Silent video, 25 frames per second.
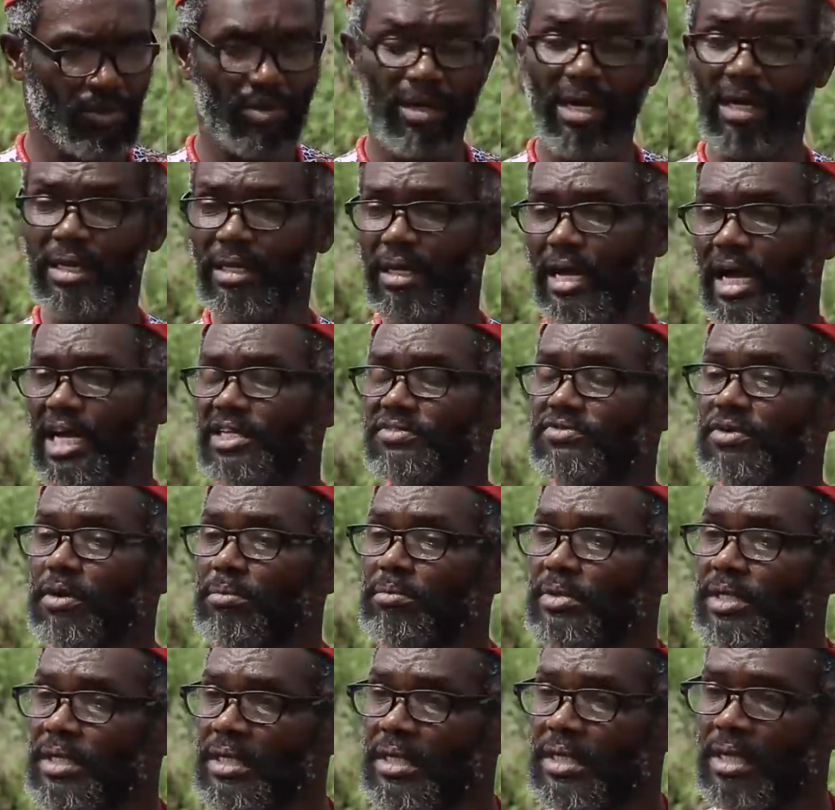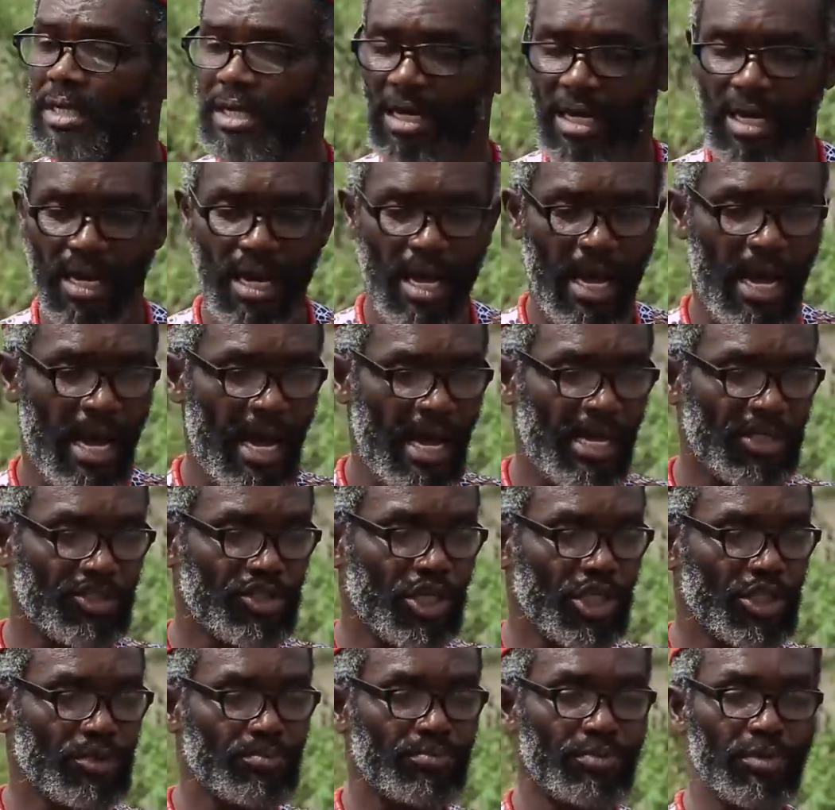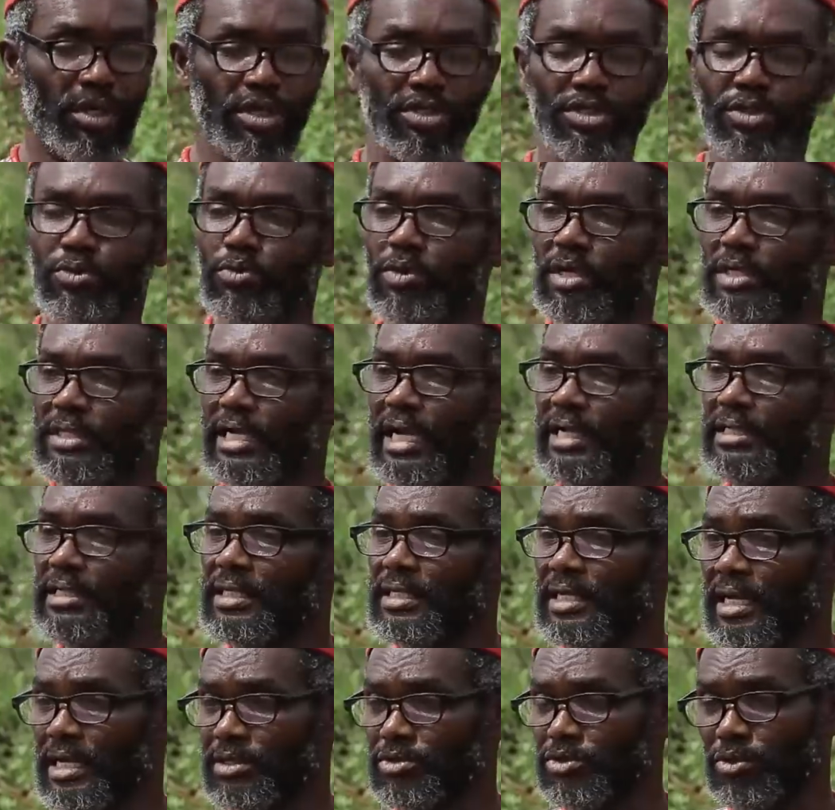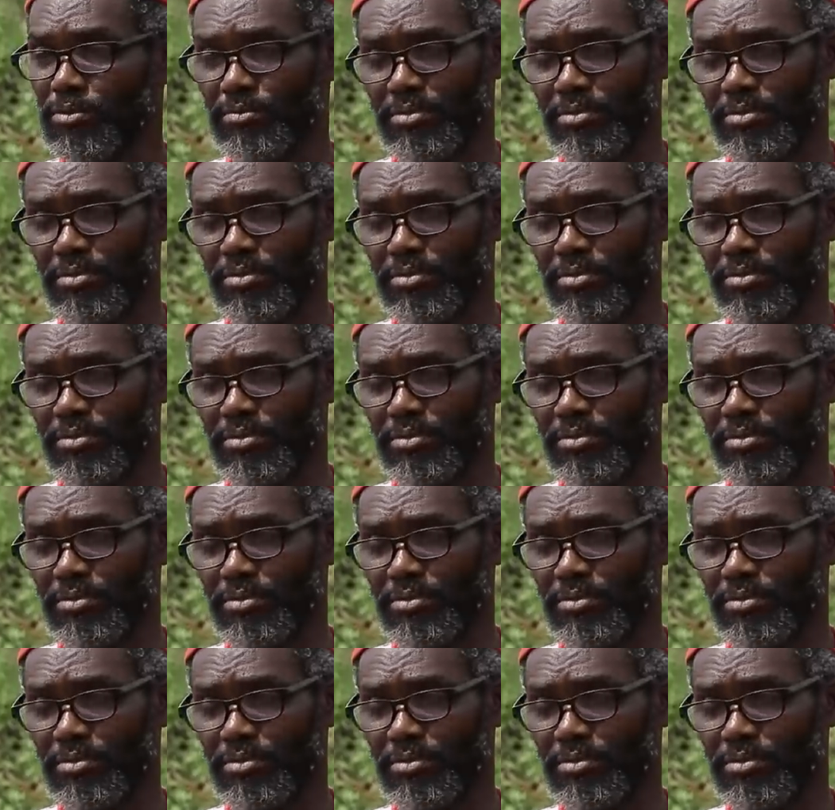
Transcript: Well, as for me, I just brought the one I needed